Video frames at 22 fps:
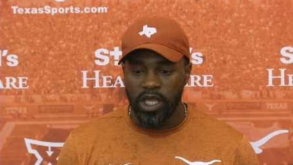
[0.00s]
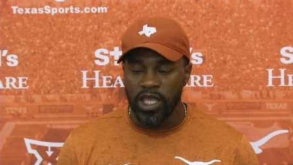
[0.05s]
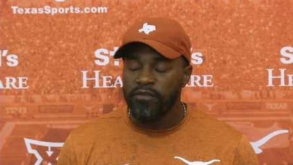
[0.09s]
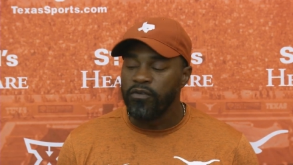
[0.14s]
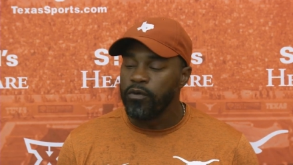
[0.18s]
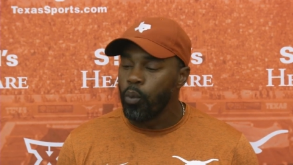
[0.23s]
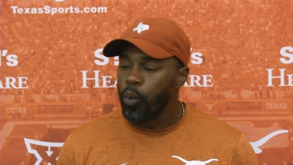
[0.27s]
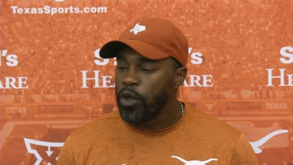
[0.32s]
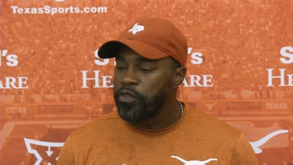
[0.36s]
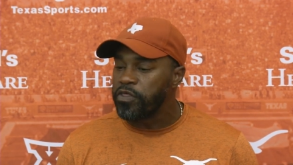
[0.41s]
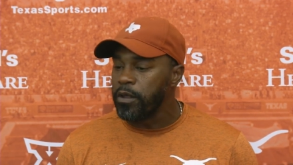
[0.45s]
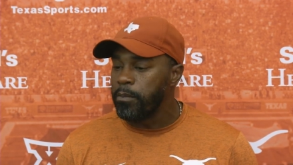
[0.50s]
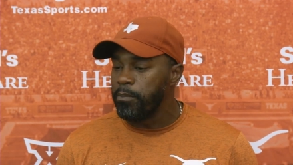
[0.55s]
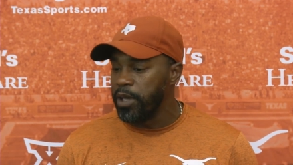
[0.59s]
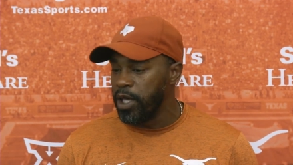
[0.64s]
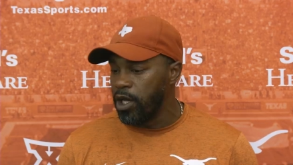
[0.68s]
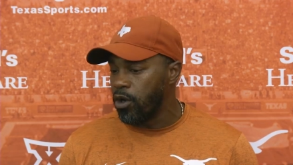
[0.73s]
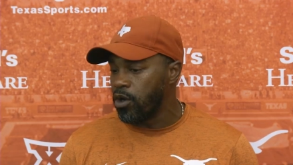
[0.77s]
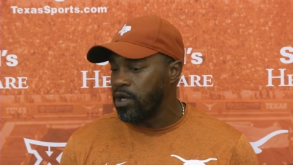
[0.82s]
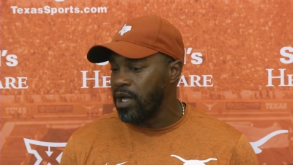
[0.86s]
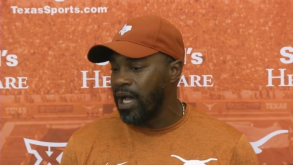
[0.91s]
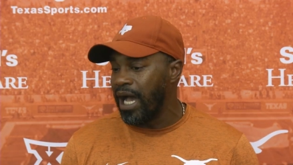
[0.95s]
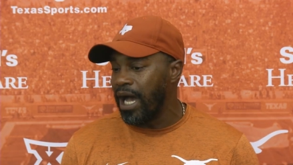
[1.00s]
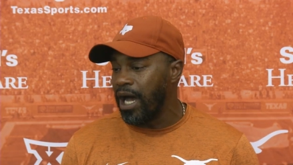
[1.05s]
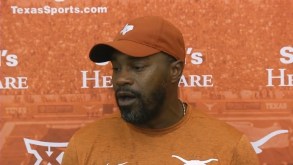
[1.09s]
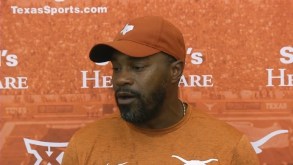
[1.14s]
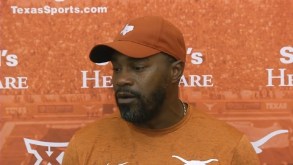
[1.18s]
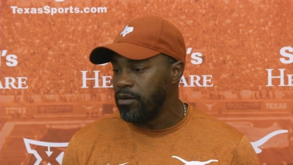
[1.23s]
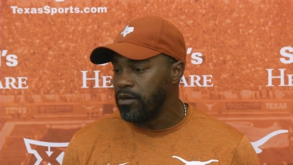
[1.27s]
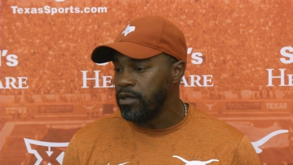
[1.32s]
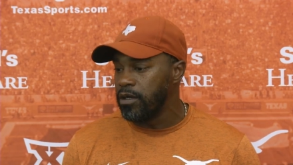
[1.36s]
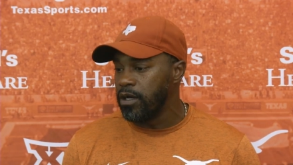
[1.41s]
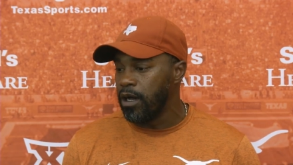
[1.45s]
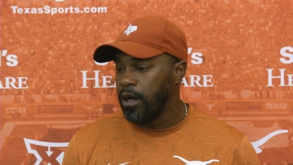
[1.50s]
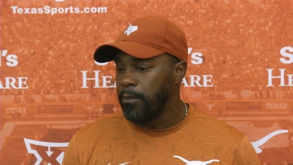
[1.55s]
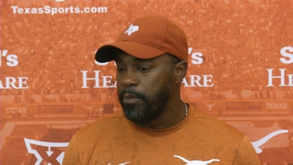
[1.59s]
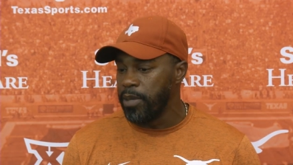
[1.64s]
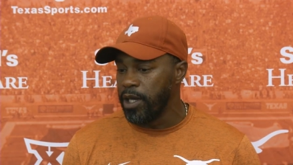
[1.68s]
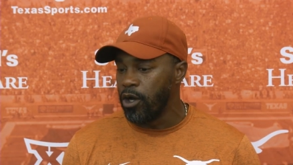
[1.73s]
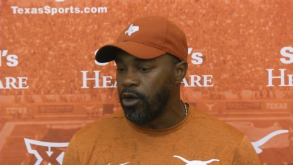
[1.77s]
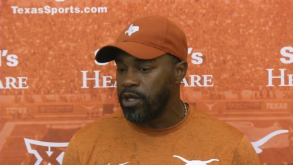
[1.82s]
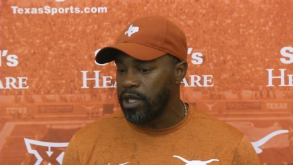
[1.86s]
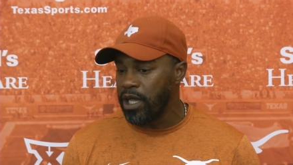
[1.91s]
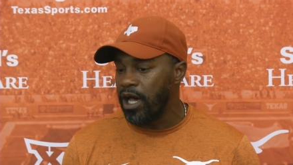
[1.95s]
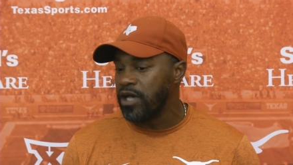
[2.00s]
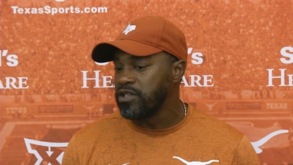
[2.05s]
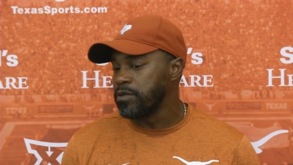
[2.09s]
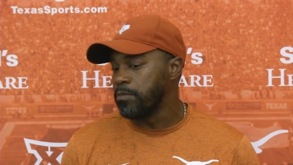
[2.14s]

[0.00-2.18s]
even with the bell cow, bell cow